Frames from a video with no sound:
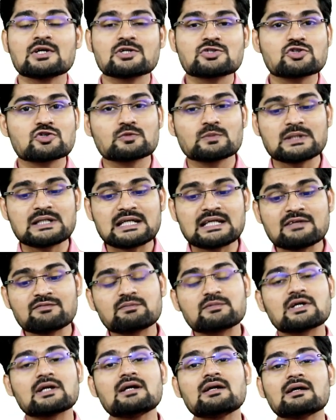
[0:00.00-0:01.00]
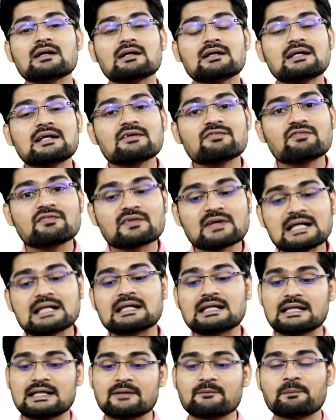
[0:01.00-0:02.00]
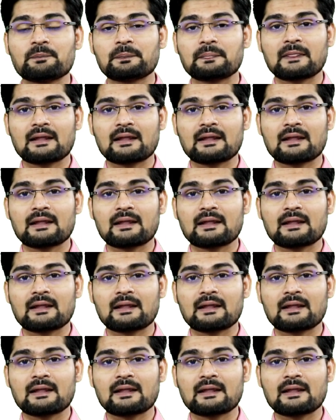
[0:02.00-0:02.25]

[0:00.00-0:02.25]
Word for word: should be treated differently